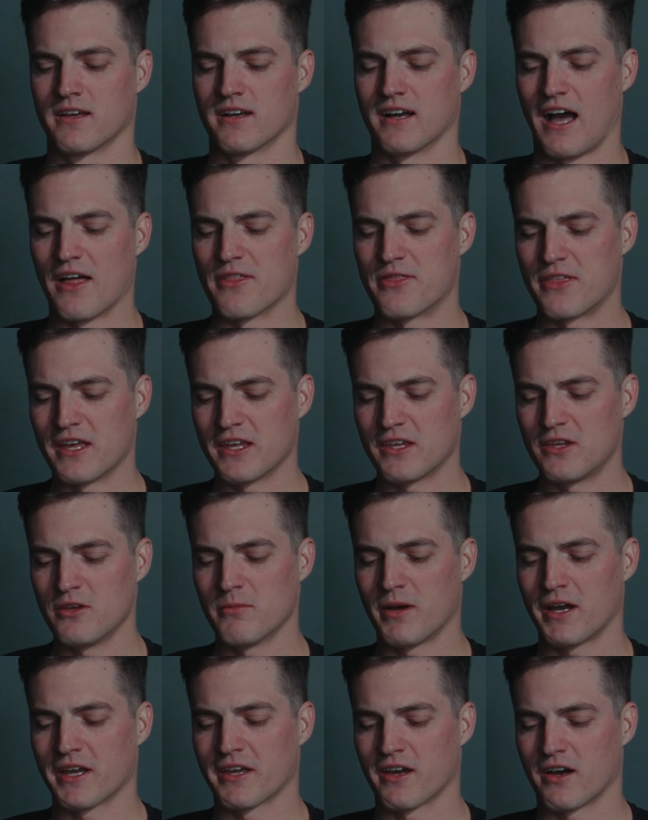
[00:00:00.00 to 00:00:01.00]
I thank you,
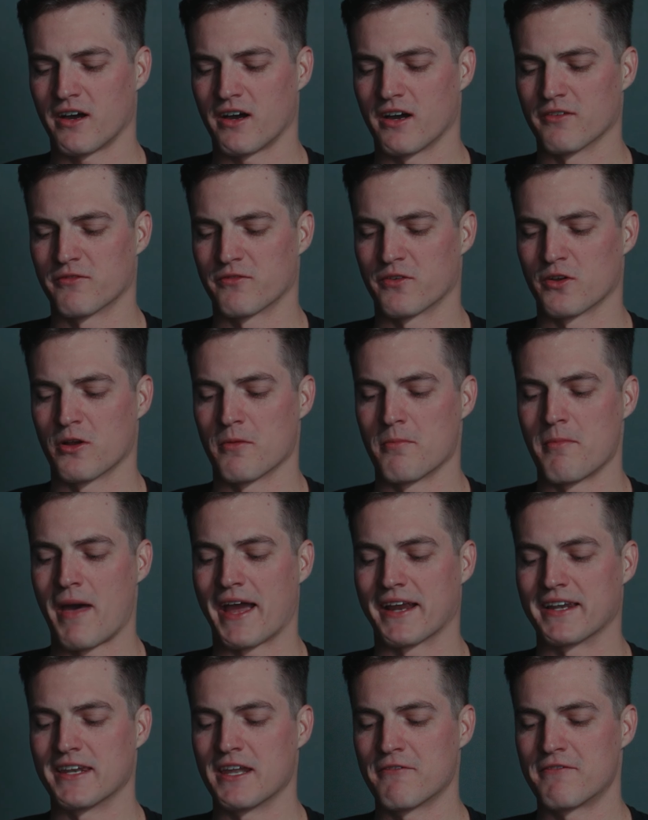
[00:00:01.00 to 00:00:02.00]
my God, for your
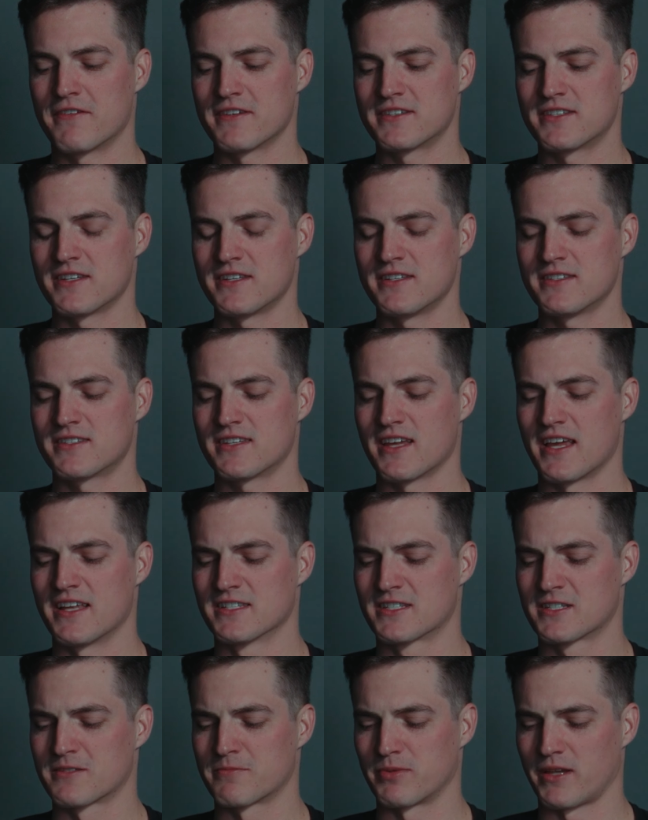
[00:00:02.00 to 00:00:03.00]
magnificence
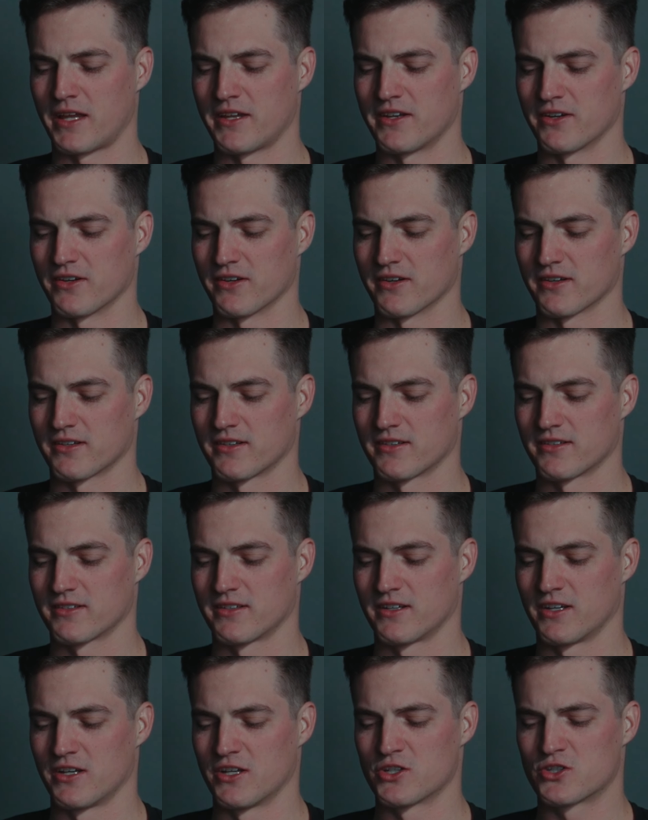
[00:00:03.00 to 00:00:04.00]
and splendor.
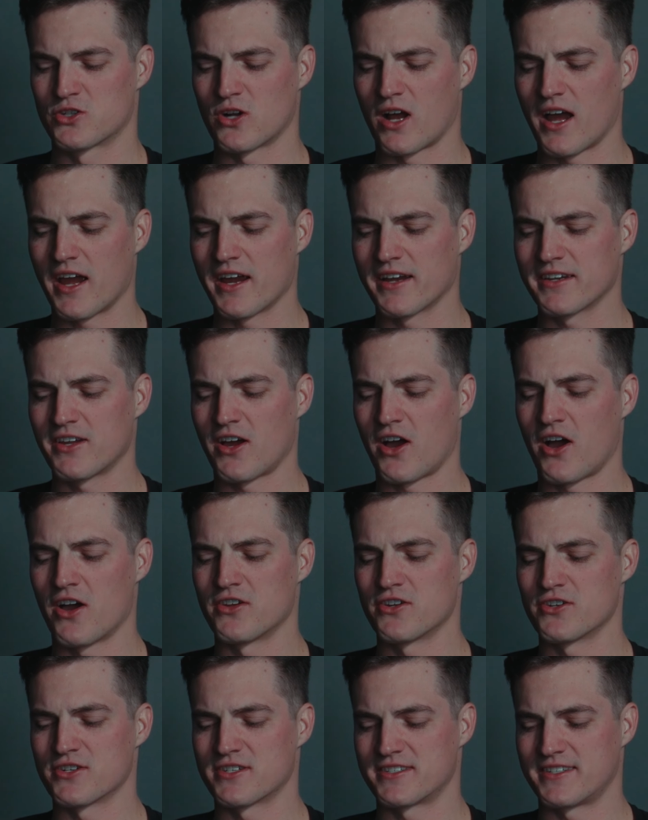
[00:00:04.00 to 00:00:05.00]
Trying to
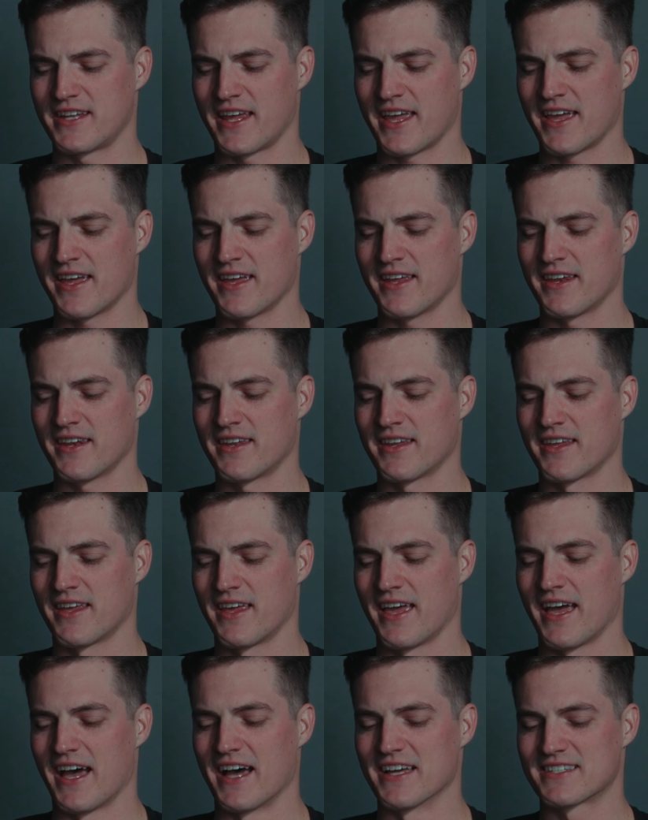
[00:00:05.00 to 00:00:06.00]
understand
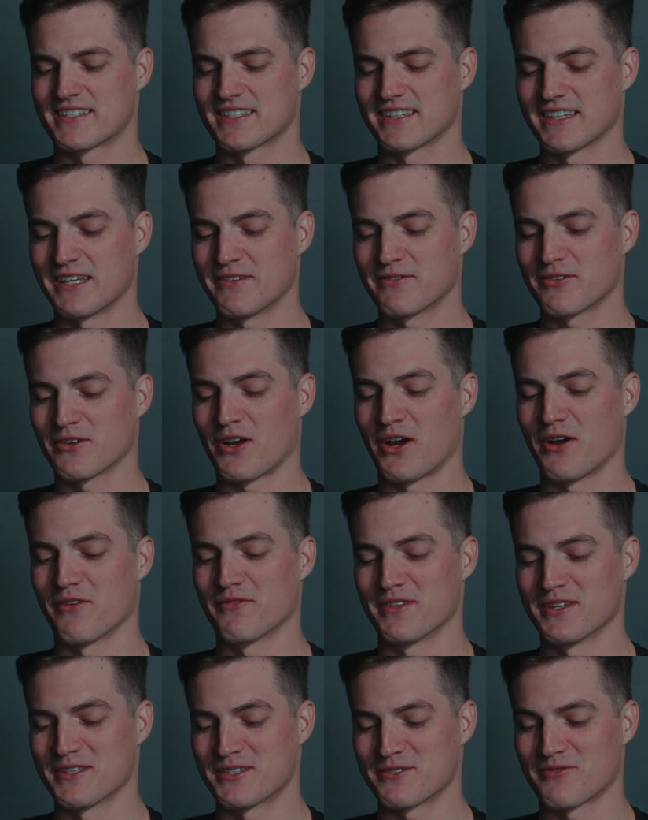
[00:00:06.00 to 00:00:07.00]
a sliver
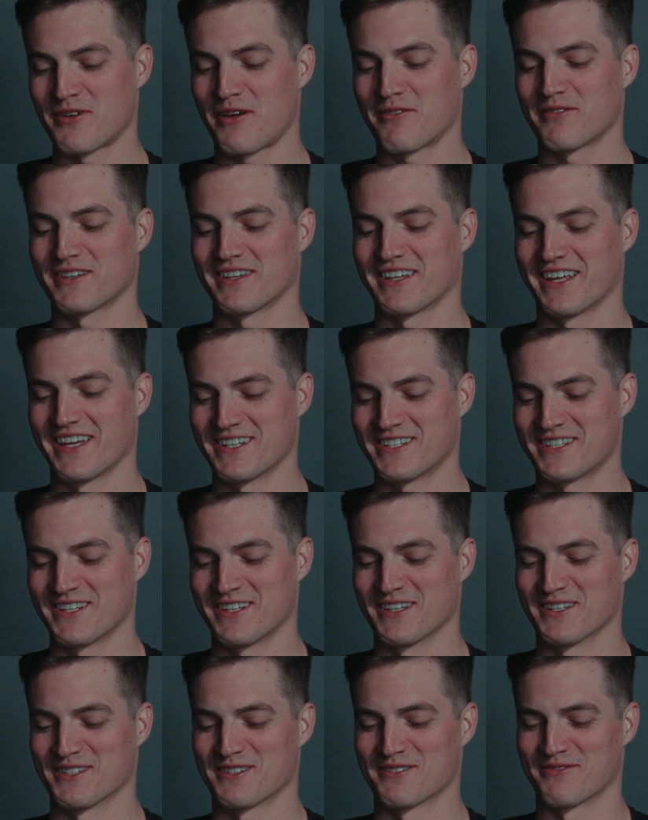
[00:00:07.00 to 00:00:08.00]
of this revelation
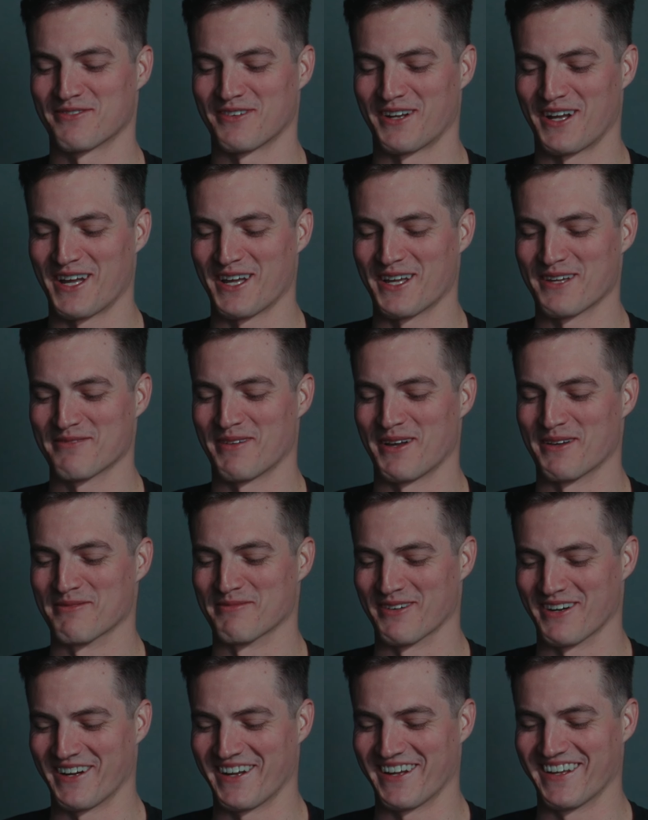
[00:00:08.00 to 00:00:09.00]
is frying my
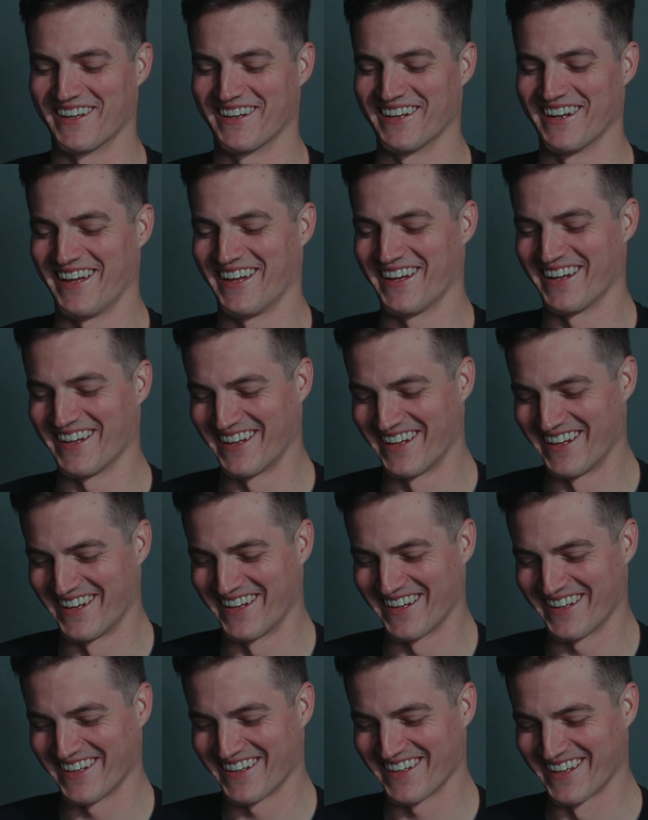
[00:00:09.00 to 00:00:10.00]
brain.
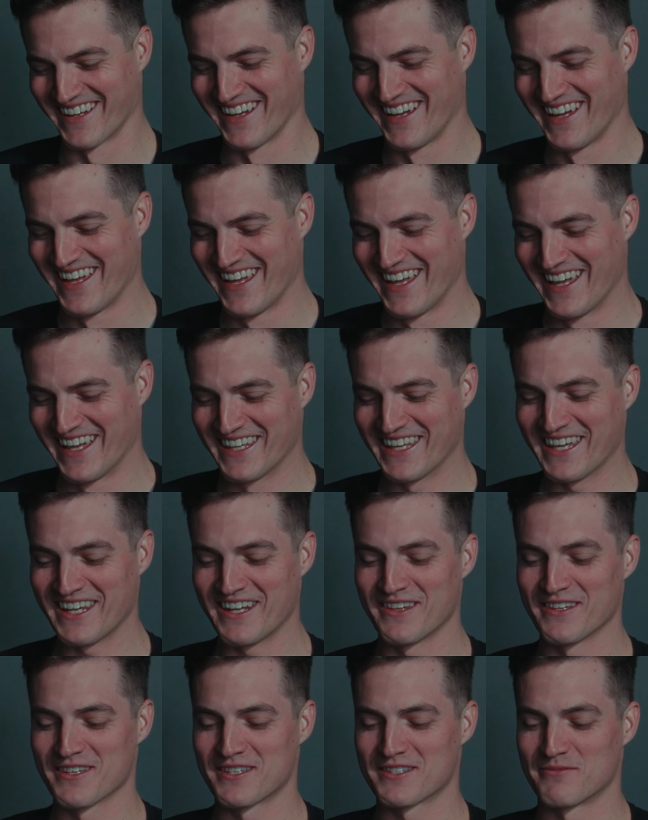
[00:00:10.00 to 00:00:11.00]
Yet
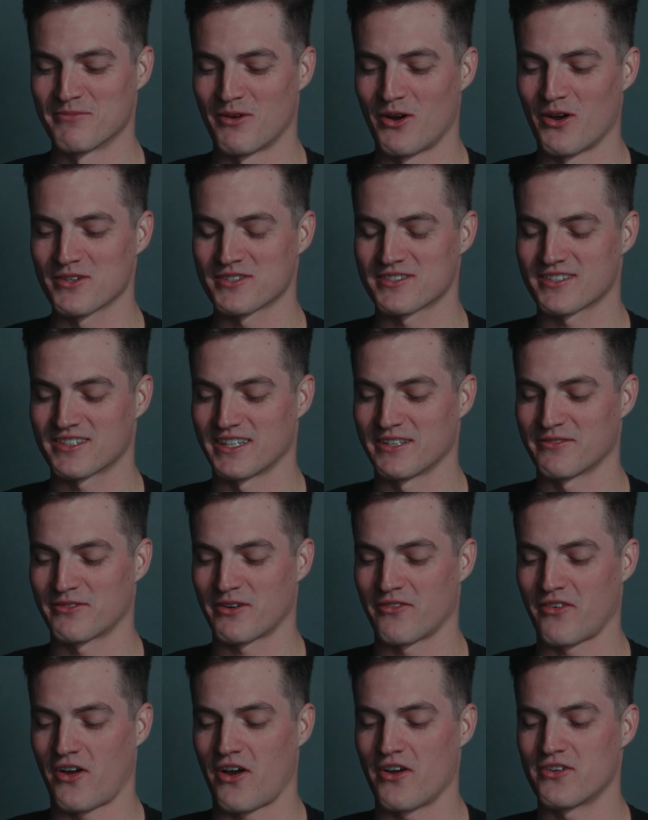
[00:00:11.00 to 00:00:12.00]
in the small sliver
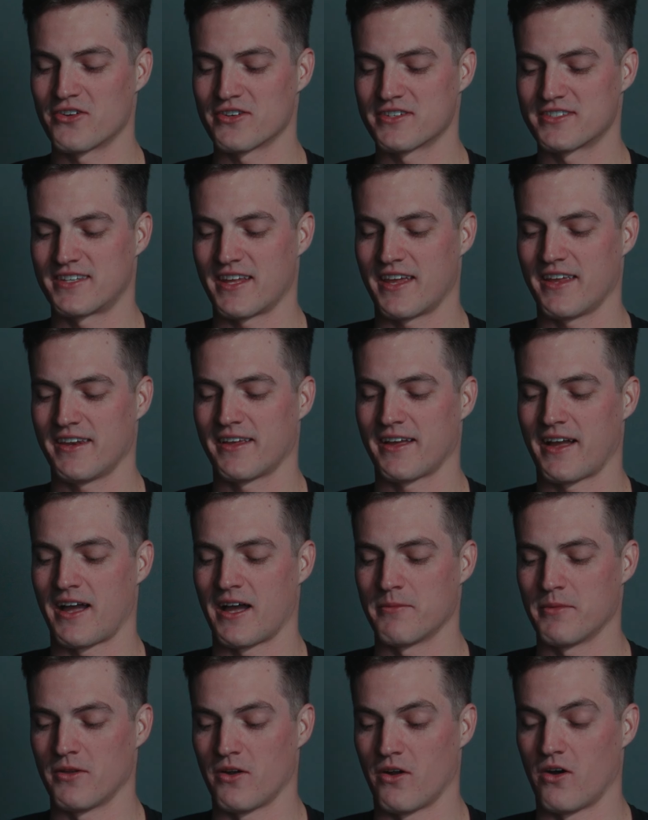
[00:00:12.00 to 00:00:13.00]
of understanding,
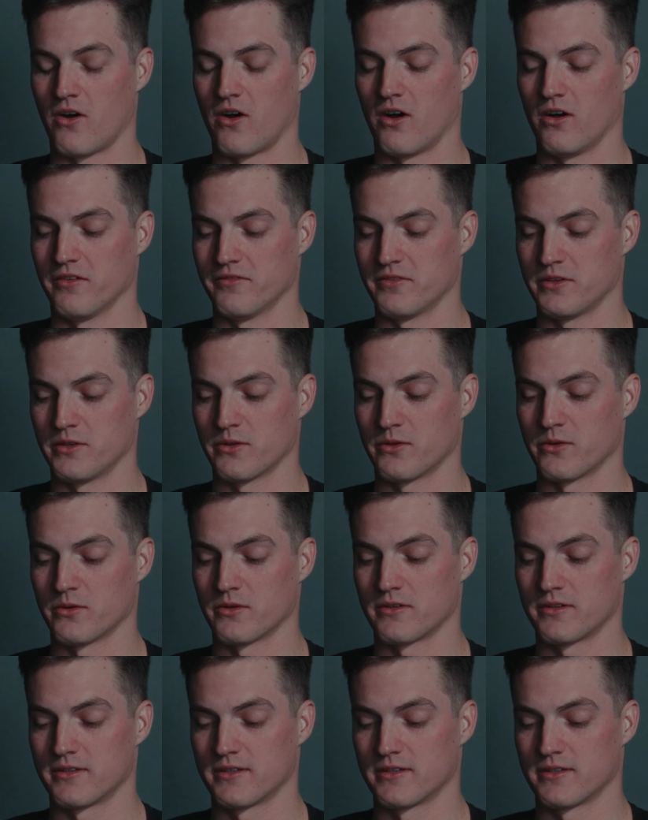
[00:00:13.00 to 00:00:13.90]
I'm in awe of you, Lord.